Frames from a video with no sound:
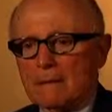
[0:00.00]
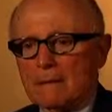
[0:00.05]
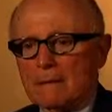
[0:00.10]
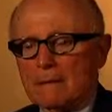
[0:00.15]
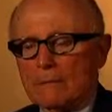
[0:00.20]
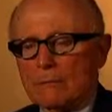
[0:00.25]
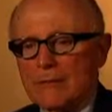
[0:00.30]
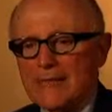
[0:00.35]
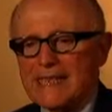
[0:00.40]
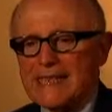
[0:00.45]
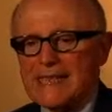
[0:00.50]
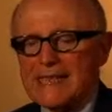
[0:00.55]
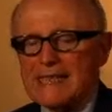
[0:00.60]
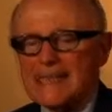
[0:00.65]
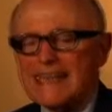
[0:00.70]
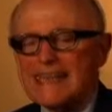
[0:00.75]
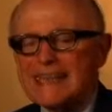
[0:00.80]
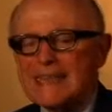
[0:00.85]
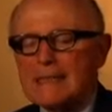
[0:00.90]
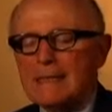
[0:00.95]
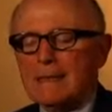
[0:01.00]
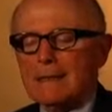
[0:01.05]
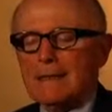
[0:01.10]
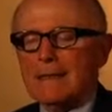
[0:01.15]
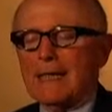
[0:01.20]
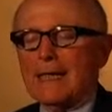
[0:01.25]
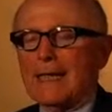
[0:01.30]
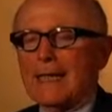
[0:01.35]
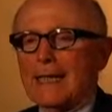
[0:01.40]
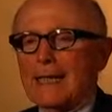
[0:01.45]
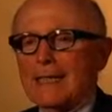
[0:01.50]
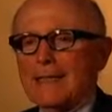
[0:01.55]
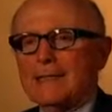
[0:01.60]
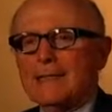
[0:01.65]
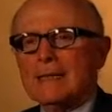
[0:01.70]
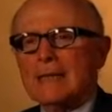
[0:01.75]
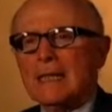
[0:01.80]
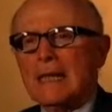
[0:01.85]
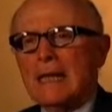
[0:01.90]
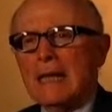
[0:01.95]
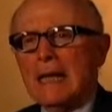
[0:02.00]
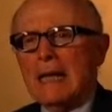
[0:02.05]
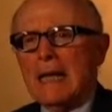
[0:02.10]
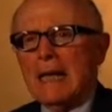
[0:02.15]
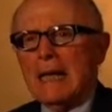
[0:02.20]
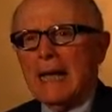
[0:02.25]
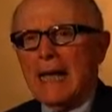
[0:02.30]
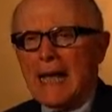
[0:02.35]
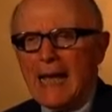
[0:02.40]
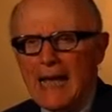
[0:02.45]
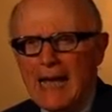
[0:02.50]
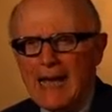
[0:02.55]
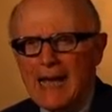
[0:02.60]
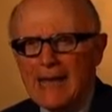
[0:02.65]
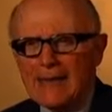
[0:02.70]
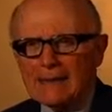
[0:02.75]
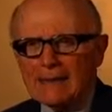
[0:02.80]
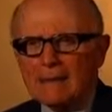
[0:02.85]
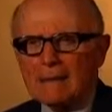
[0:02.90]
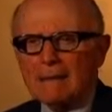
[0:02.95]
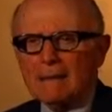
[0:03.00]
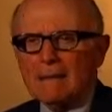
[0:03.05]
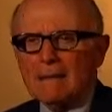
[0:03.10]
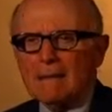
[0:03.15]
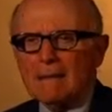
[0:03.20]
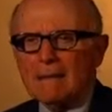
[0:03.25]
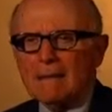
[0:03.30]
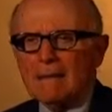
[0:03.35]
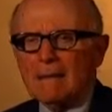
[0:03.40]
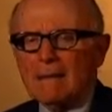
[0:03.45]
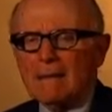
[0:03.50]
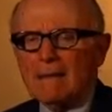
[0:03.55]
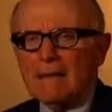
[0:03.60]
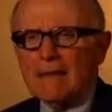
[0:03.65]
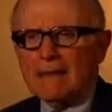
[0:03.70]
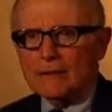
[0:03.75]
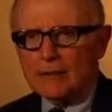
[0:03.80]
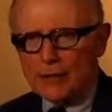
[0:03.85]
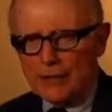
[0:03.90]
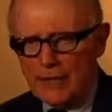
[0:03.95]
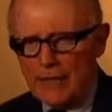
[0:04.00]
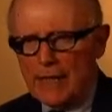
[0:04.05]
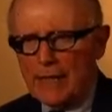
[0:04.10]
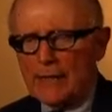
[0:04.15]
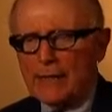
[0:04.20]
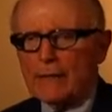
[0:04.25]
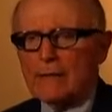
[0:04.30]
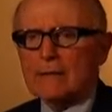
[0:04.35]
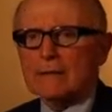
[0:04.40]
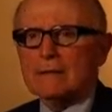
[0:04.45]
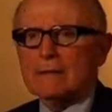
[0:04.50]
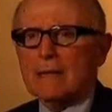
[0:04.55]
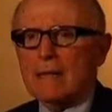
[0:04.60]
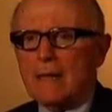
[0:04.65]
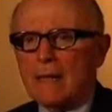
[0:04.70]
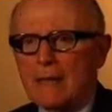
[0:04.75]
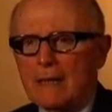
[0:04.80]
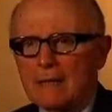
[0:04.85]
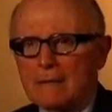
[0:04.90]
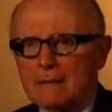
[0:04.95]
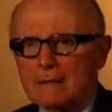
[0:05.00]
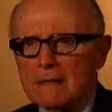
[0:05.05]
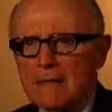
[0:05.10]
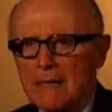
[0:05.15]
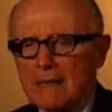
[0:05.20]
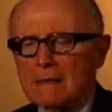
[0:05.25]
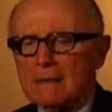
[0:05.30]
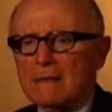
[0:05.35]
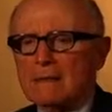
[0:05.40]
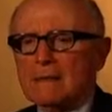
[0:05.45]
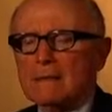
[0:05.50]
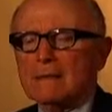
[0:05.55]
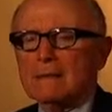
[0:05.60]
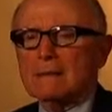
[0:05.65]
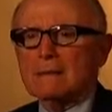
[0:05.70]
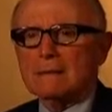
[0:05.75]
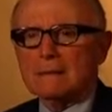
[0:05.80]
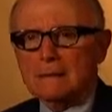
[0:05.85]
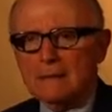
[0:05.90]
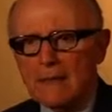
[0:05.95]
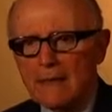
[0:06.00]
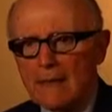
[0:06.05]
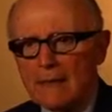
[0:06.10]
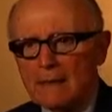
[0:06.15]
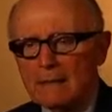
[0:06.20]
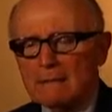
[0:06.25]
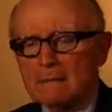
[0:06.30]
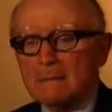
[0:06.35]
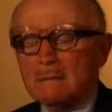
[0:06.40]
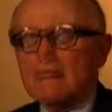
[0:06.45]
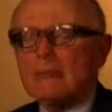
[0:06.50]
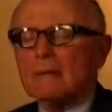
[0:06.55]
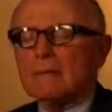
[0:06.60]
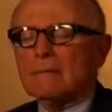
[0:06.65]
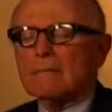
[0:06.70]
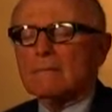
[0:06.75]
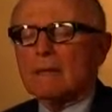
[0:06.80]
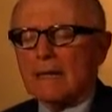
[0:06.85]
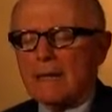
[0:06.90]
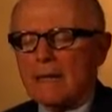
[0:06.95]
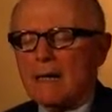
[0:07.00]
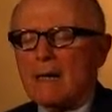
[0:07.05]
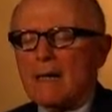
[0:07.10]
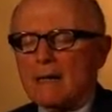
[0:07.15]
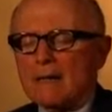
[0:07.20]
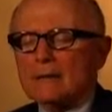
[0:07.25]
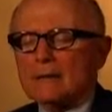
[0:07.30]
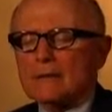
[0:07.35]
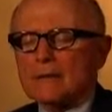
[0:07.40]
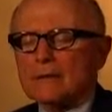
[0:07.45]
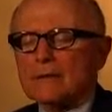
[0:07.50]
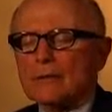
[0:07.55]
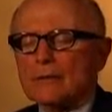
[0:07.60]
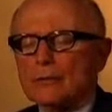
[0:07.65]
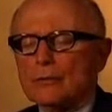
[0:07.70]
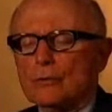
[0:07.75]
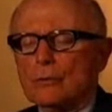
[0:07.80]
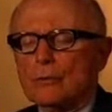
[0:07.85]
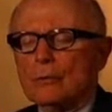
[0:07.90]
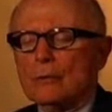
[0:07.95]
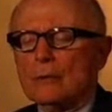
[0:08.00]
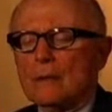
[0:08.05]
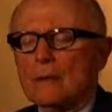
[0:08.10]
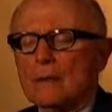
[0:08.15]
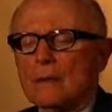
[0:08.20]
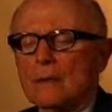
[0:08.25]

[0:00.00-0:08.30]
the RISC days, and engineers and technicians and radiologists who